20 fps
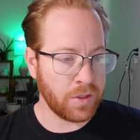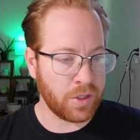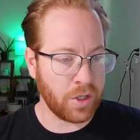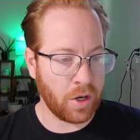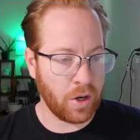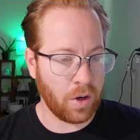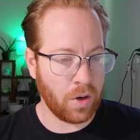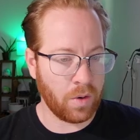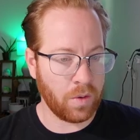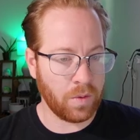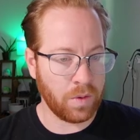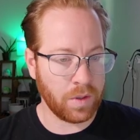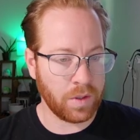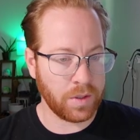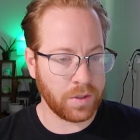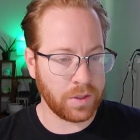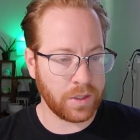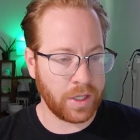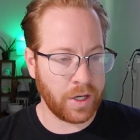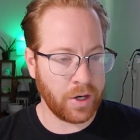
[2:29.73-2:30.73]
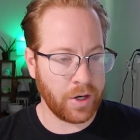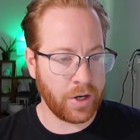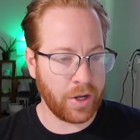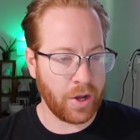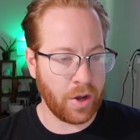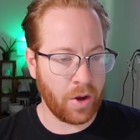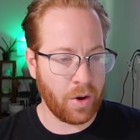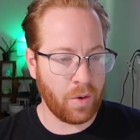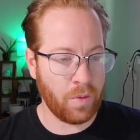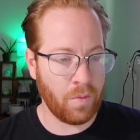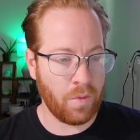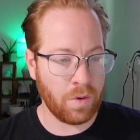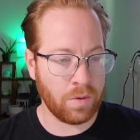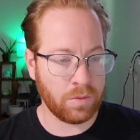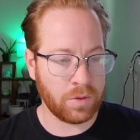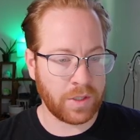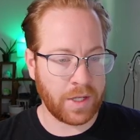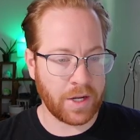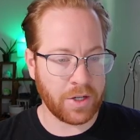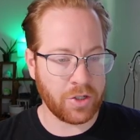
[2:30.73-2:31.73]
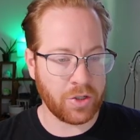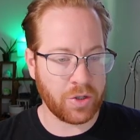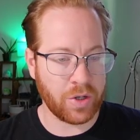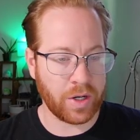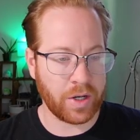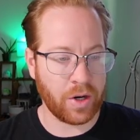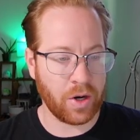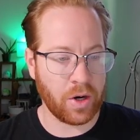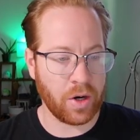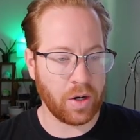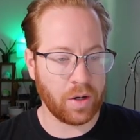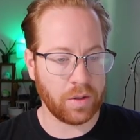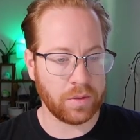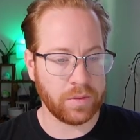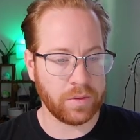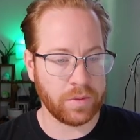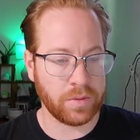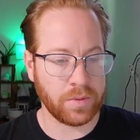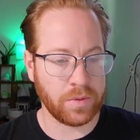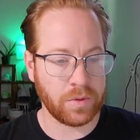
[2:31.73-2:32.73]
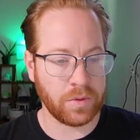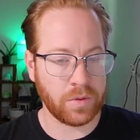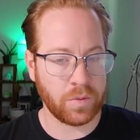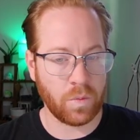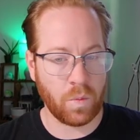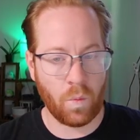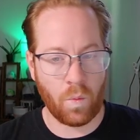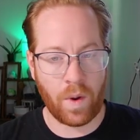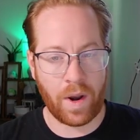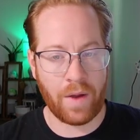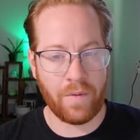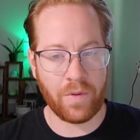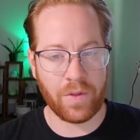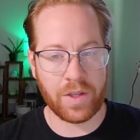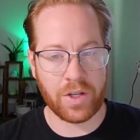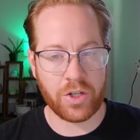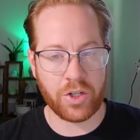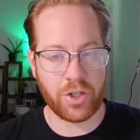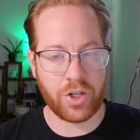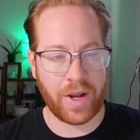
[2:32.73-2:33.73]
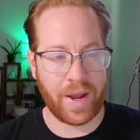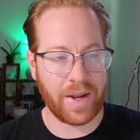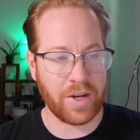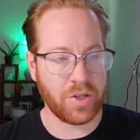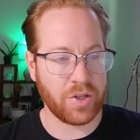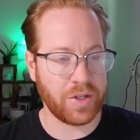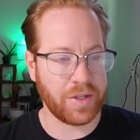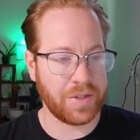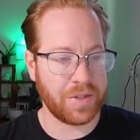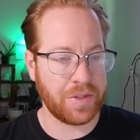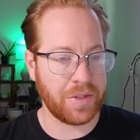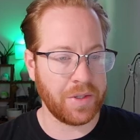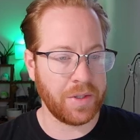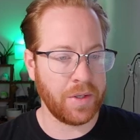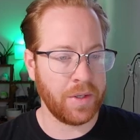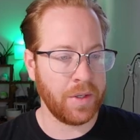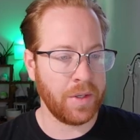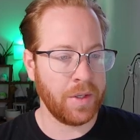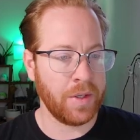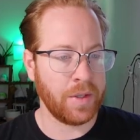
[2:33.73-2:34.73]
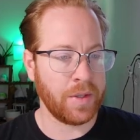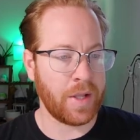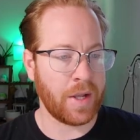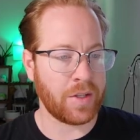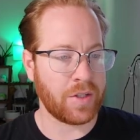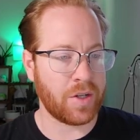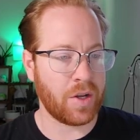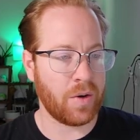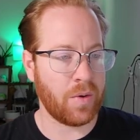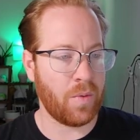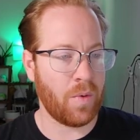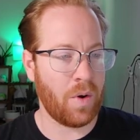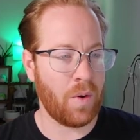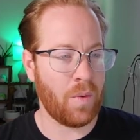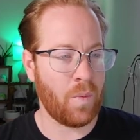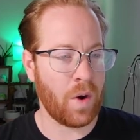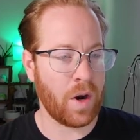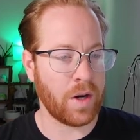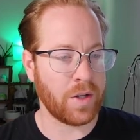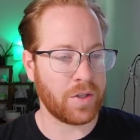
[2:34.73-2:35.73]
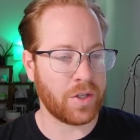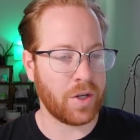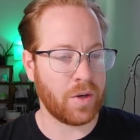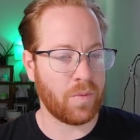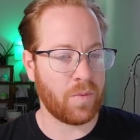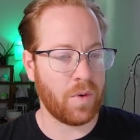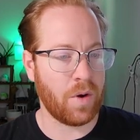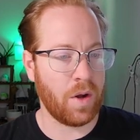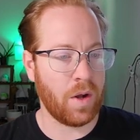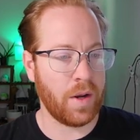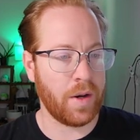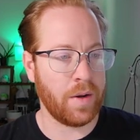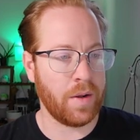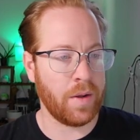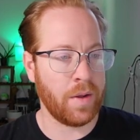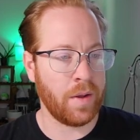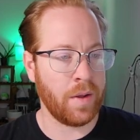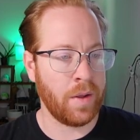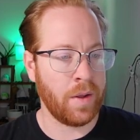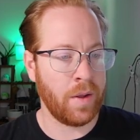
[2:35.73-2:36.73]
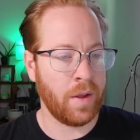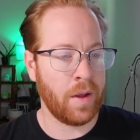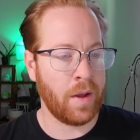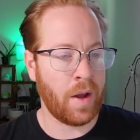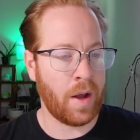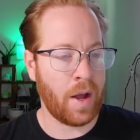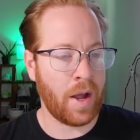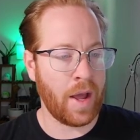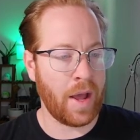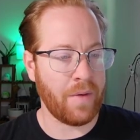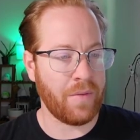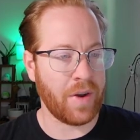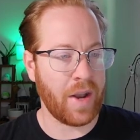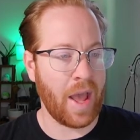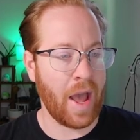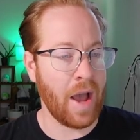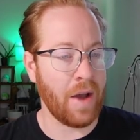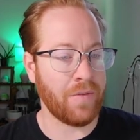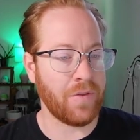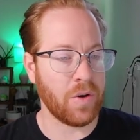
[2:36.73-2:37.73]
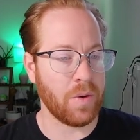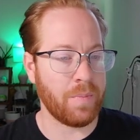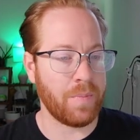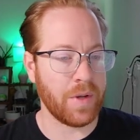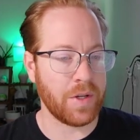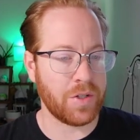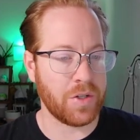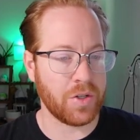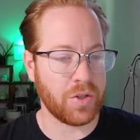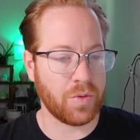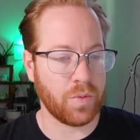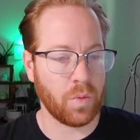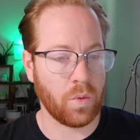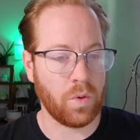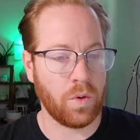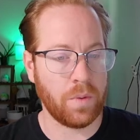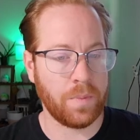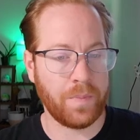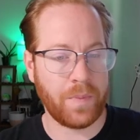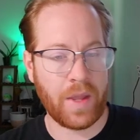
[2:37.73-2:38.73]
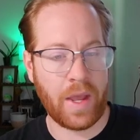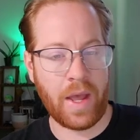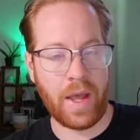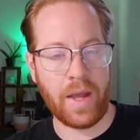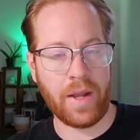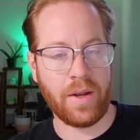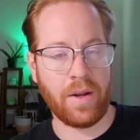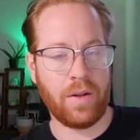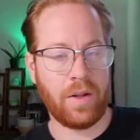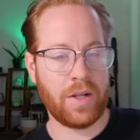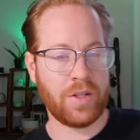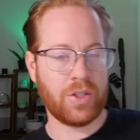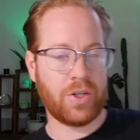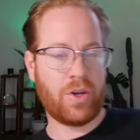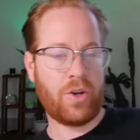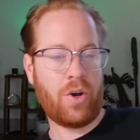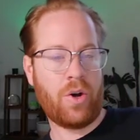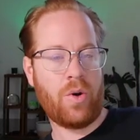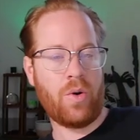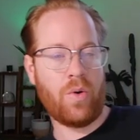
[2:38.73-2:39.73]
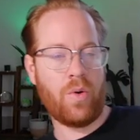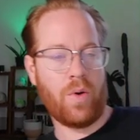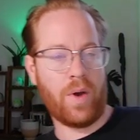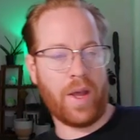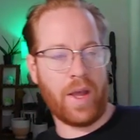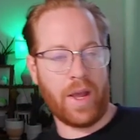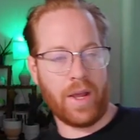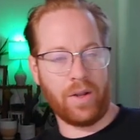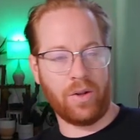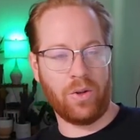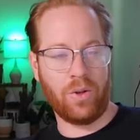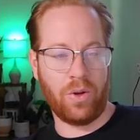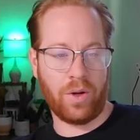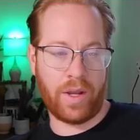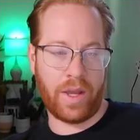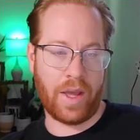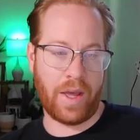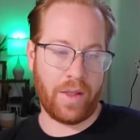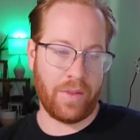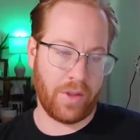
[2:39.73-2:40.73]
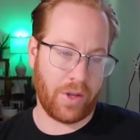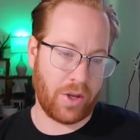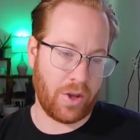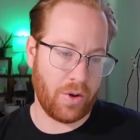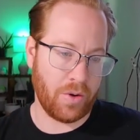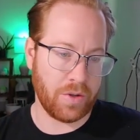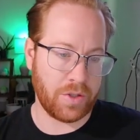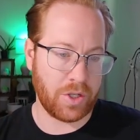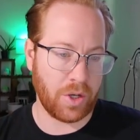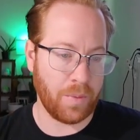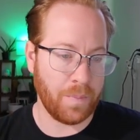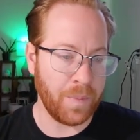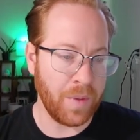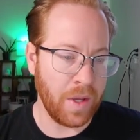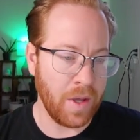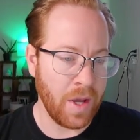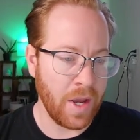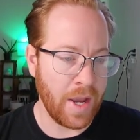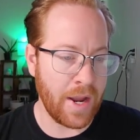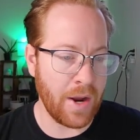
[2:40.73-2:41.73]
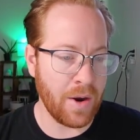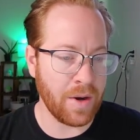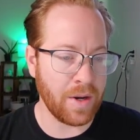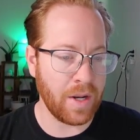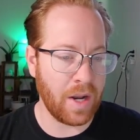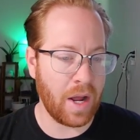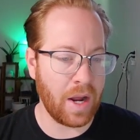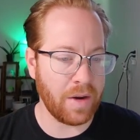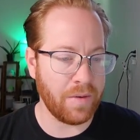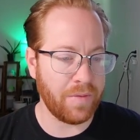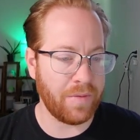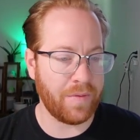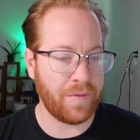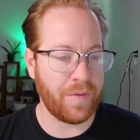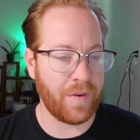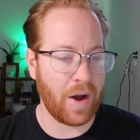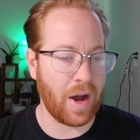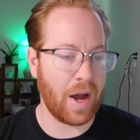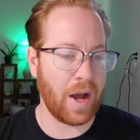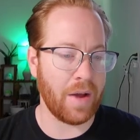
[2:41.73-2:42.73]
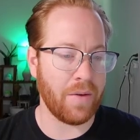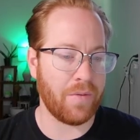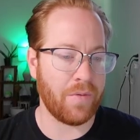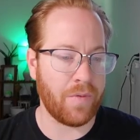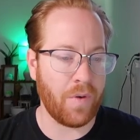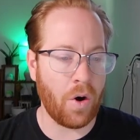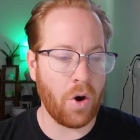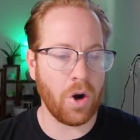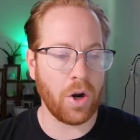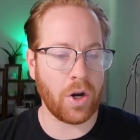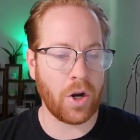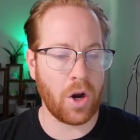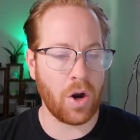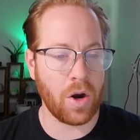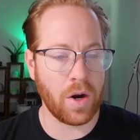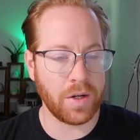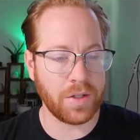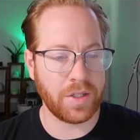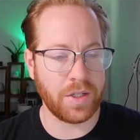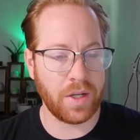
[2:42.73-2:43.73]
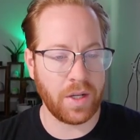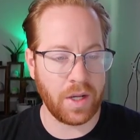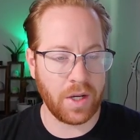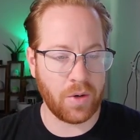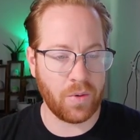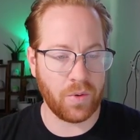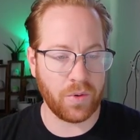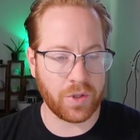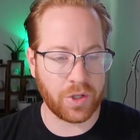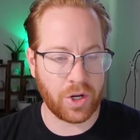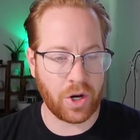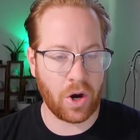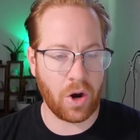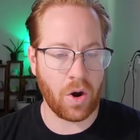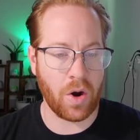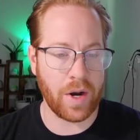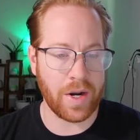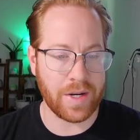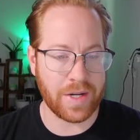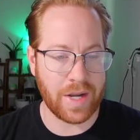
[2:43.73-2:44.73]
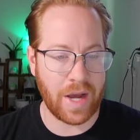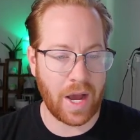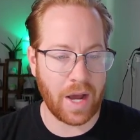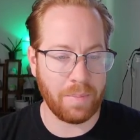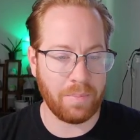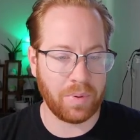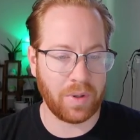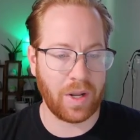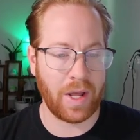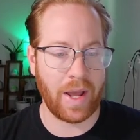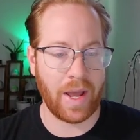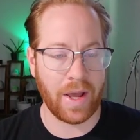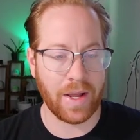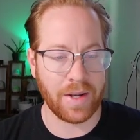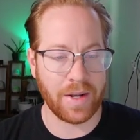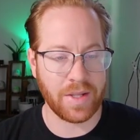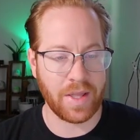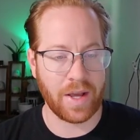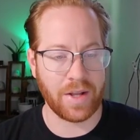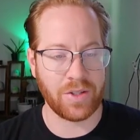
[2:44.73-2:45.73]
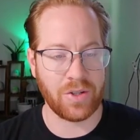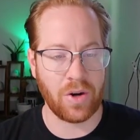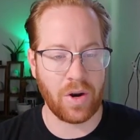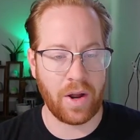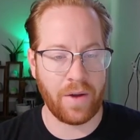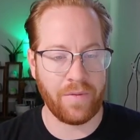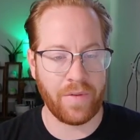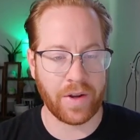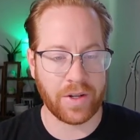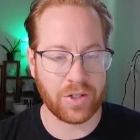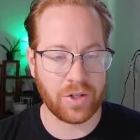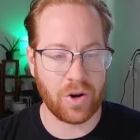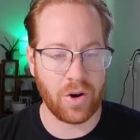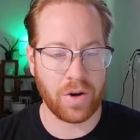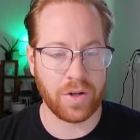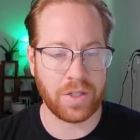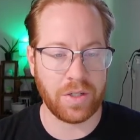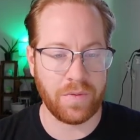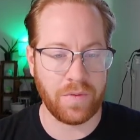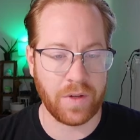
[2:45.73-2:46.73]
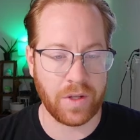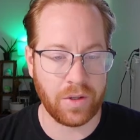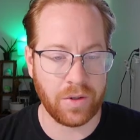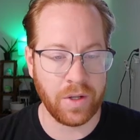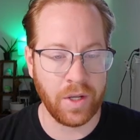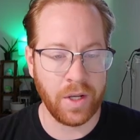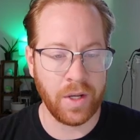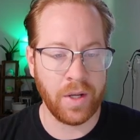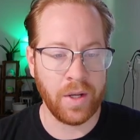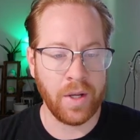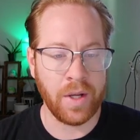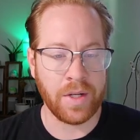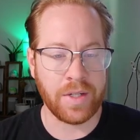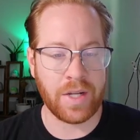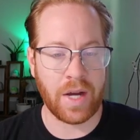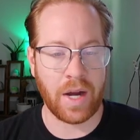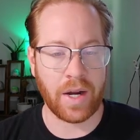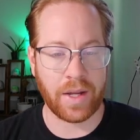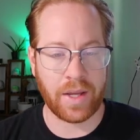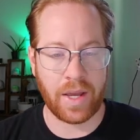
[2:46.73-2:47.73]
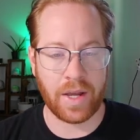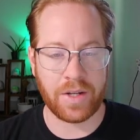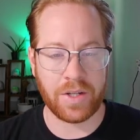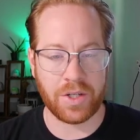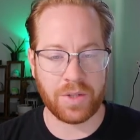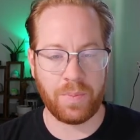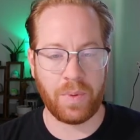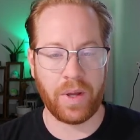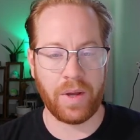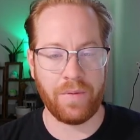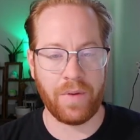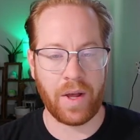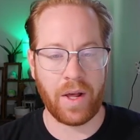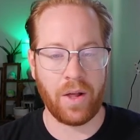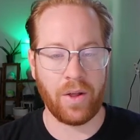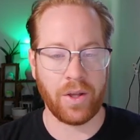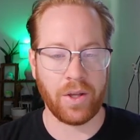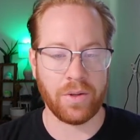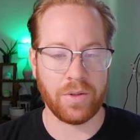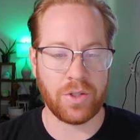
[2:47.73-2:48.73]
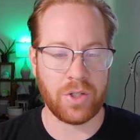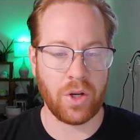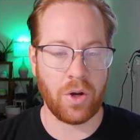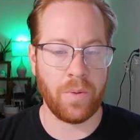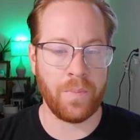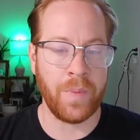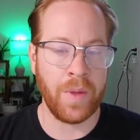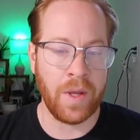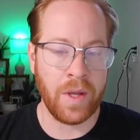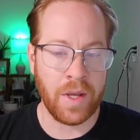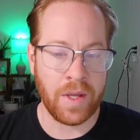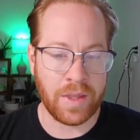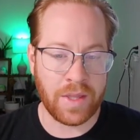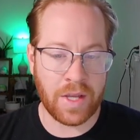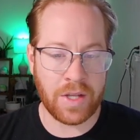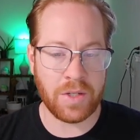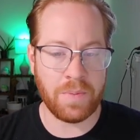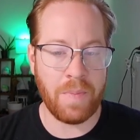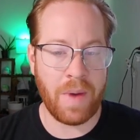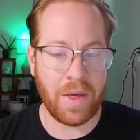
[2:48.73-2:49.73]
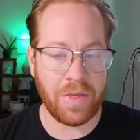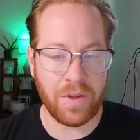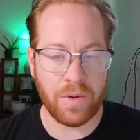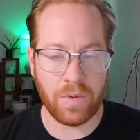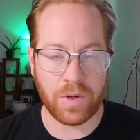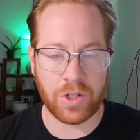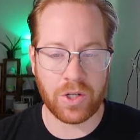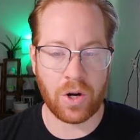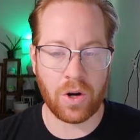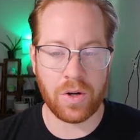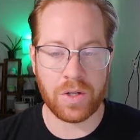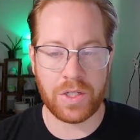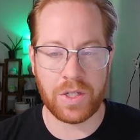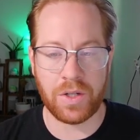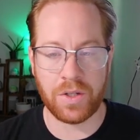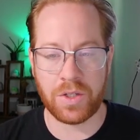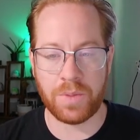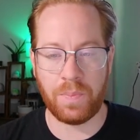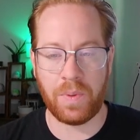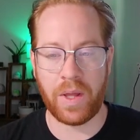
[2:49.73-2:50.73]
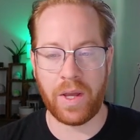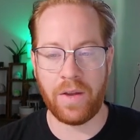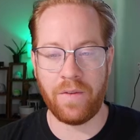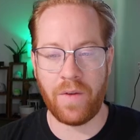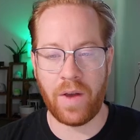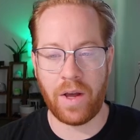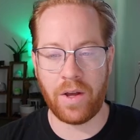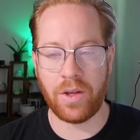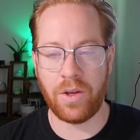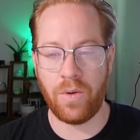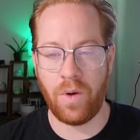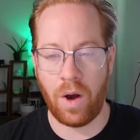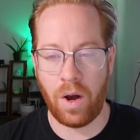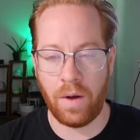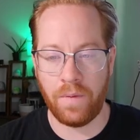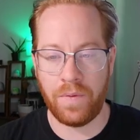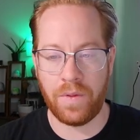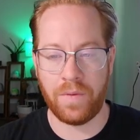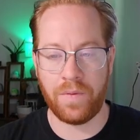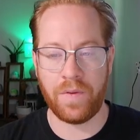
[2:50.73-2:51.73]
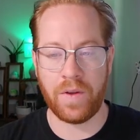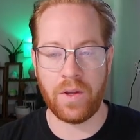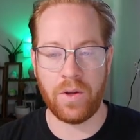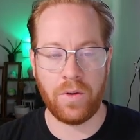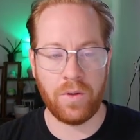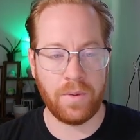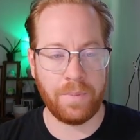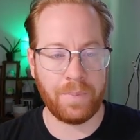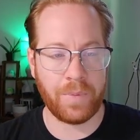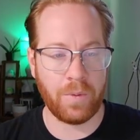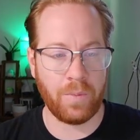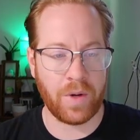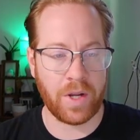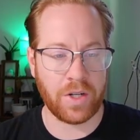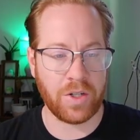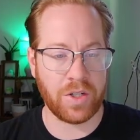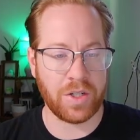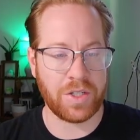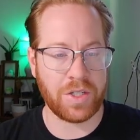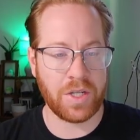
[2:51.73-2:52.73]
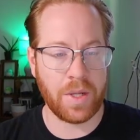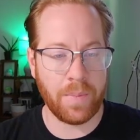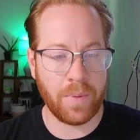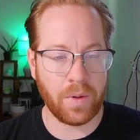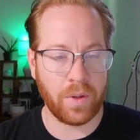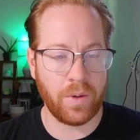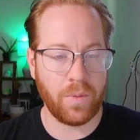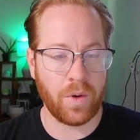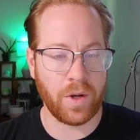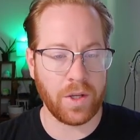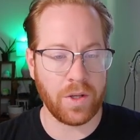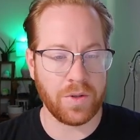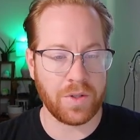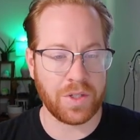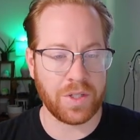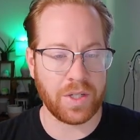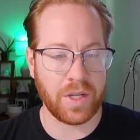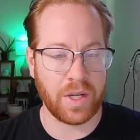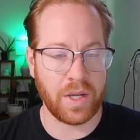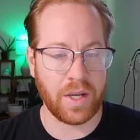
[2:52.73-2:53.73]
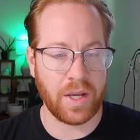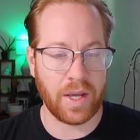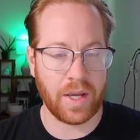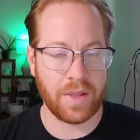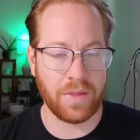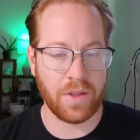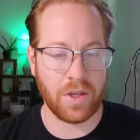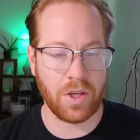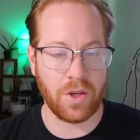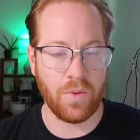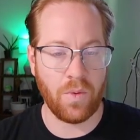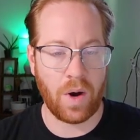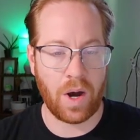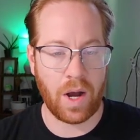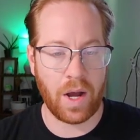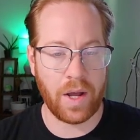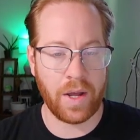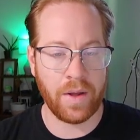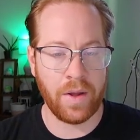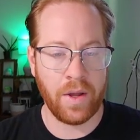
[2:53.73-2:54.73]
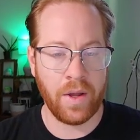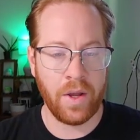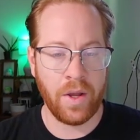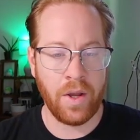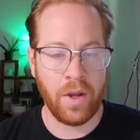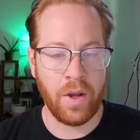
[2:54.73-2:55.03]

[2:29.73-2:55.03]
So here you go, test trigger. Whenever this changes, that's gonna where it's gonna run. I have an after business rule, and let's go and look at the code. So here in line 5, var currency equals current dot planned. That's our FX currency field. Dot get display value. So this method returns the display value of the field, which is typically what you see in the UI.